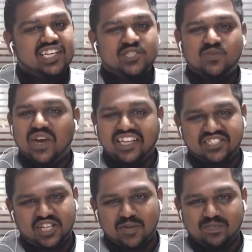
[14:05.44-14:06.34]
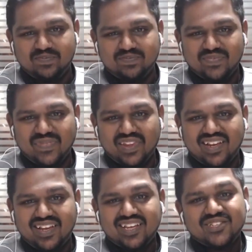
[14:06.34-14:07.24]
is very slim.
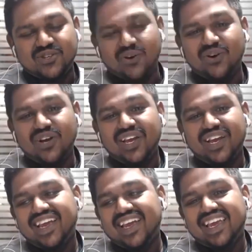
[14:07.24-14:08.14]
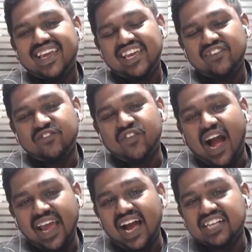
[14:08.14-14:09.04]
So if
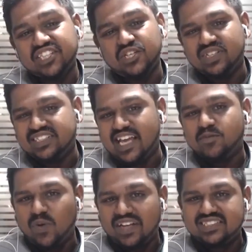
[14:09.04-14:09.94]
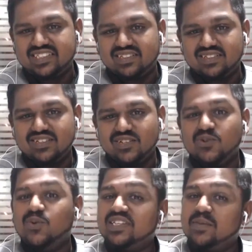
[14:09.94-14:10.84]
I ask you the same question,
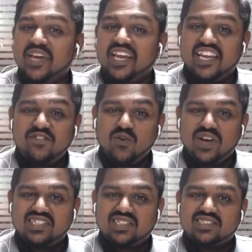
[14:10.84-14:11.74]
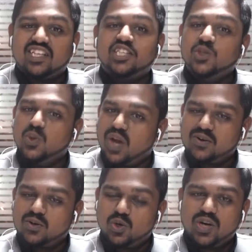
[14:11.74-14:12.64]
who are the big influencers that you
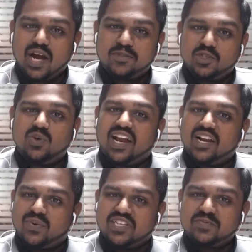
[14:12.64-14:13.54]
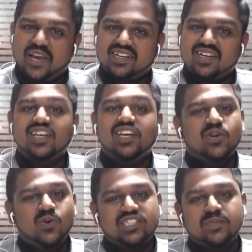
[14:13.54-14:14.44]
look up to and respect?
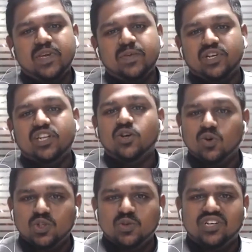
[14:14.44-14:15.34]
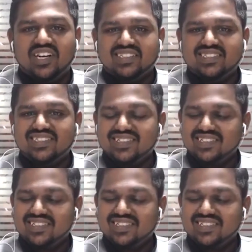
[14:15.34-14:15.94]
Who are the people who you would list?